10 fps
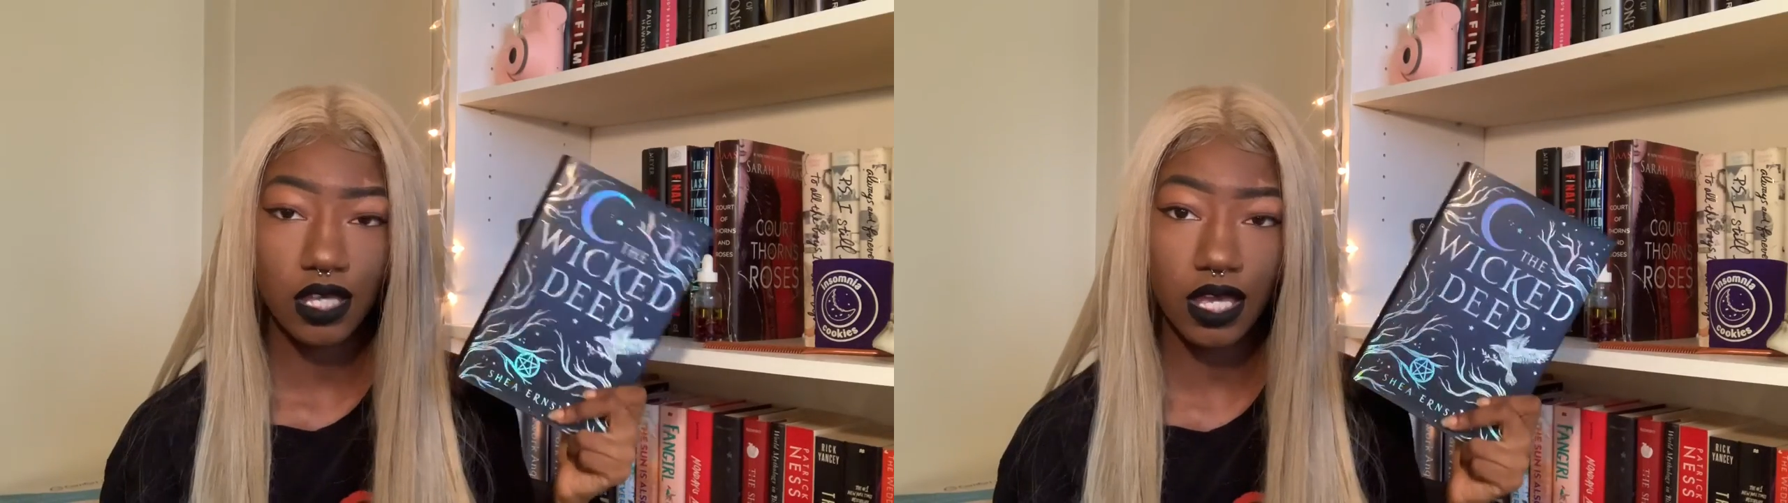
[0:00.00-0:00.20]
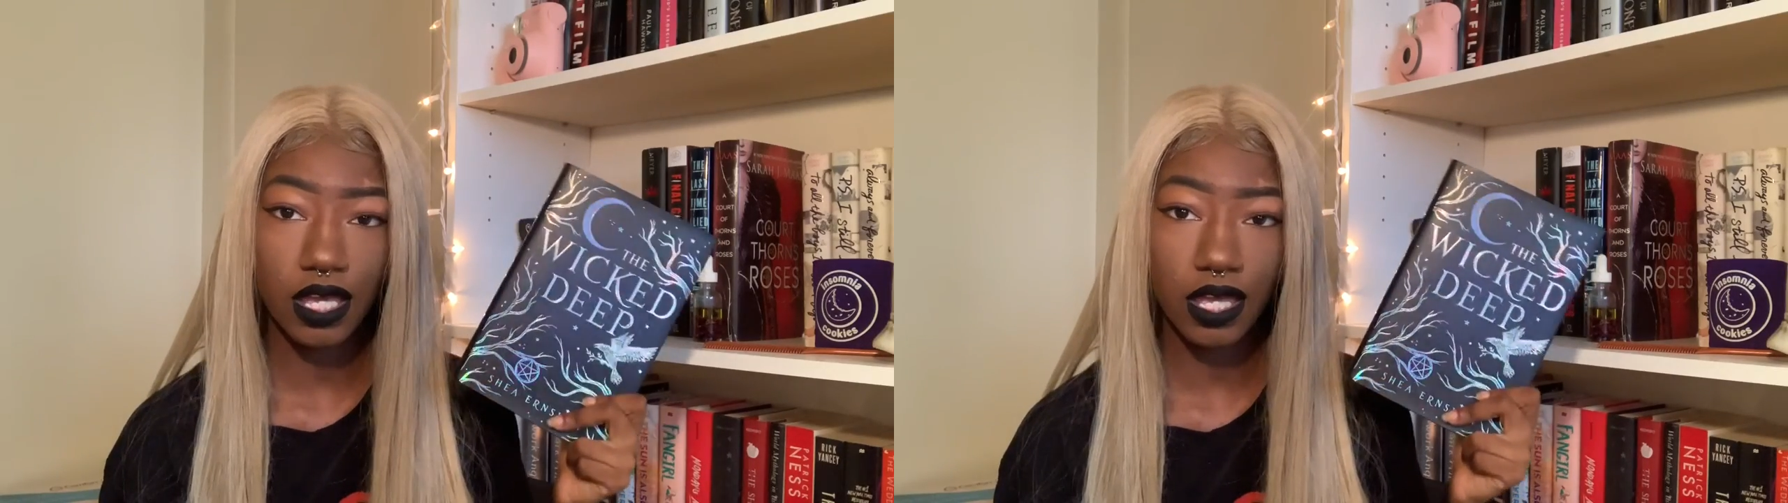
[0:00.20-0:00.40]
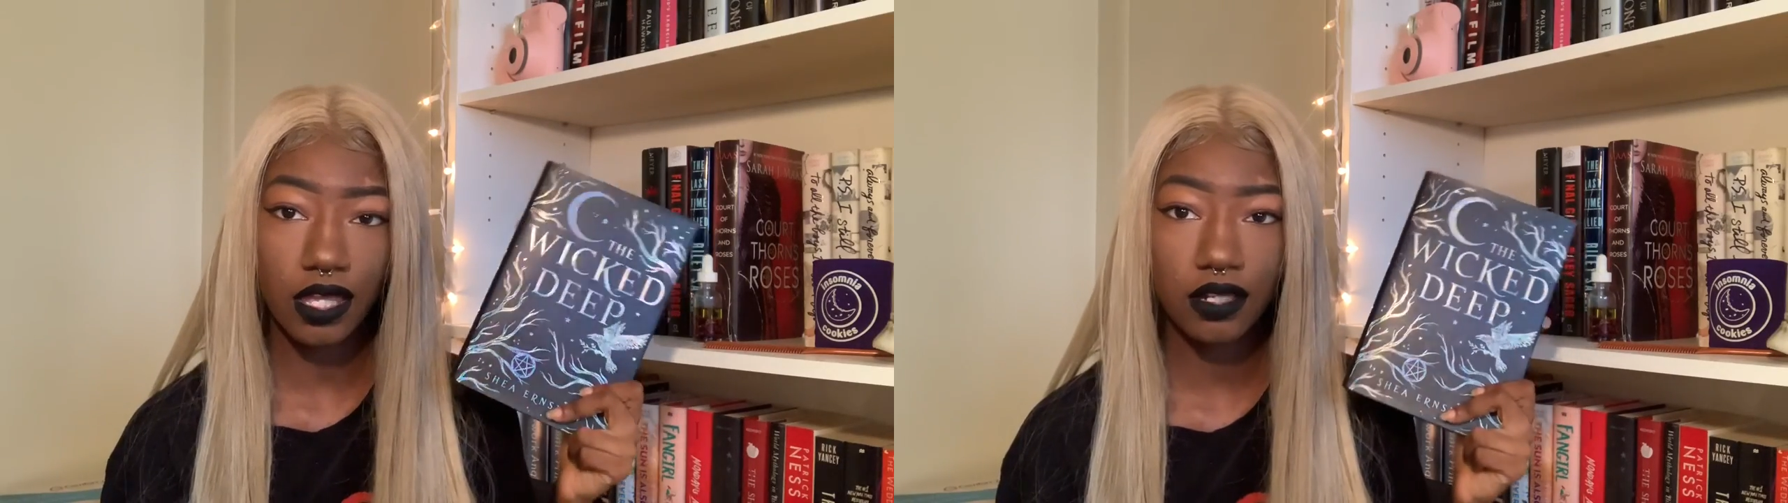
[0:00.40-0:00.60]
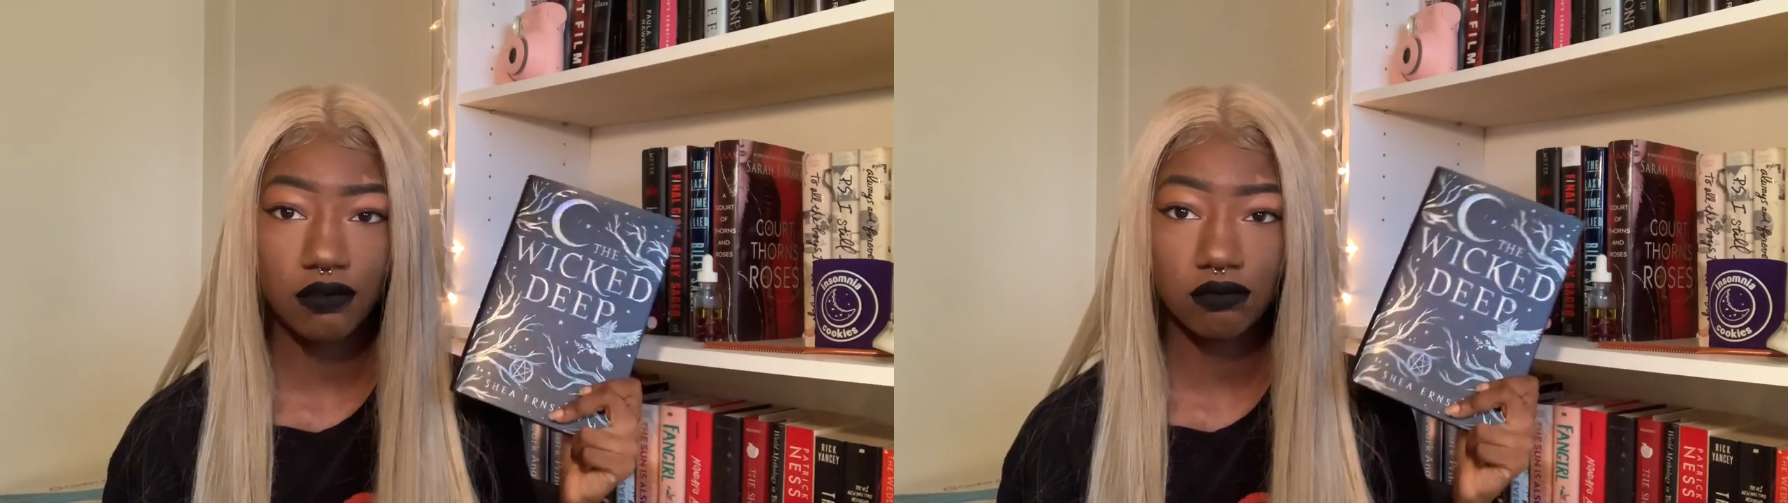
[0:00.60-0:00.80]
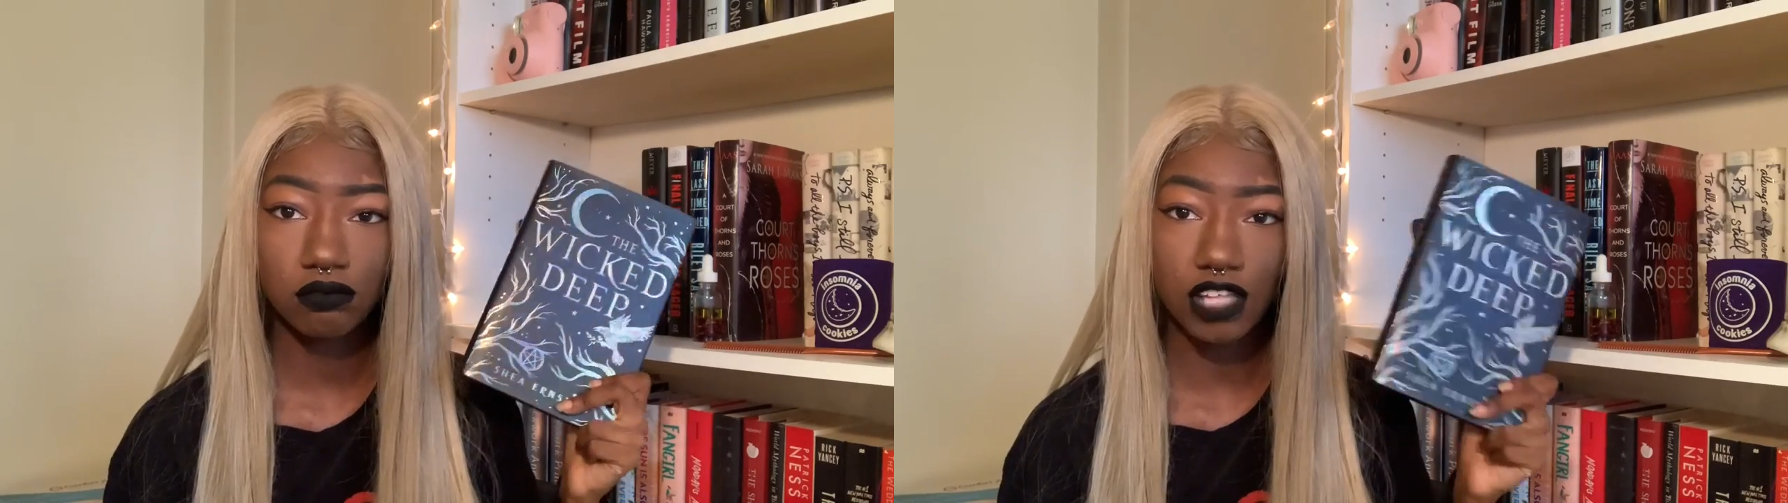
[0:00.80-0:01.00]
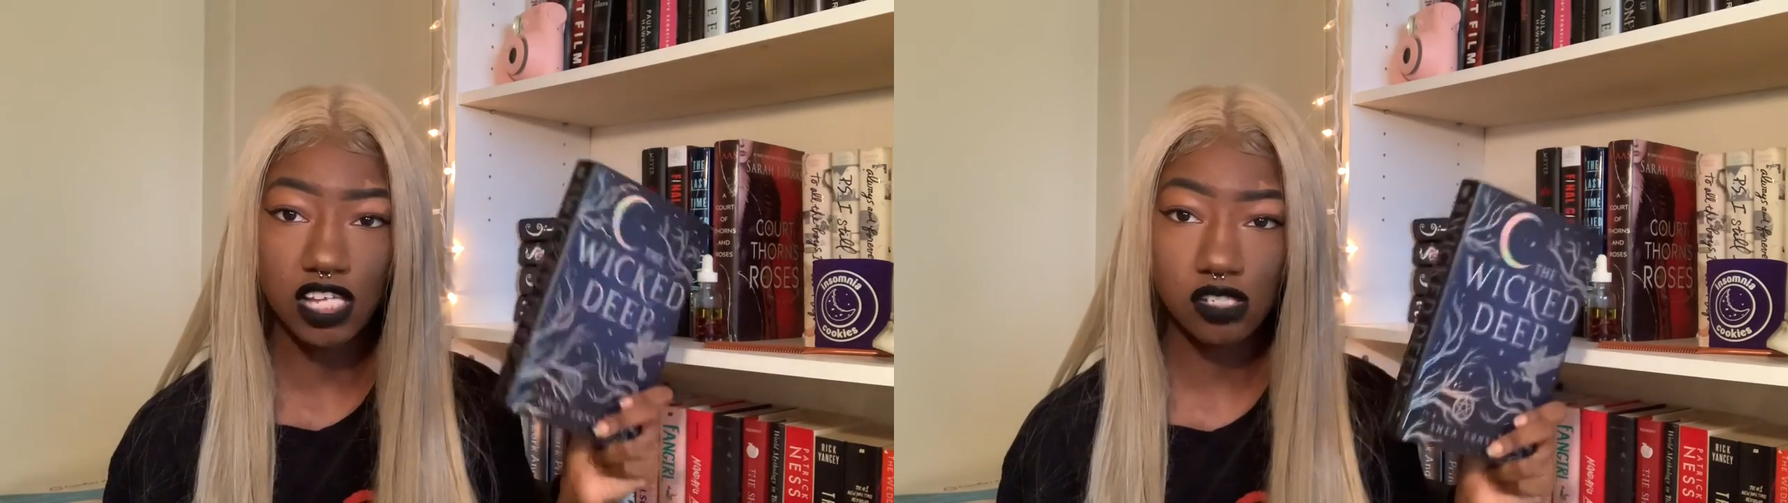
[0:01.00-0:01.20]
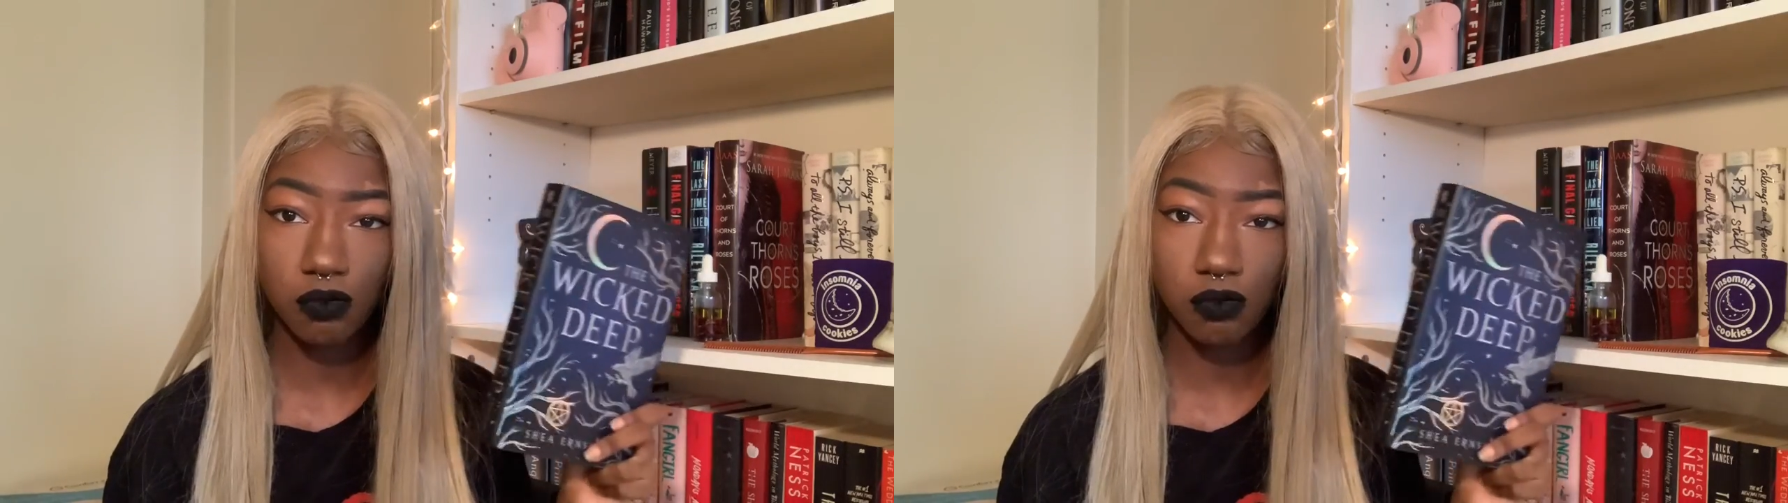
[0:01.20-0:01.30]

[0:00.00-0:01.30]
and that's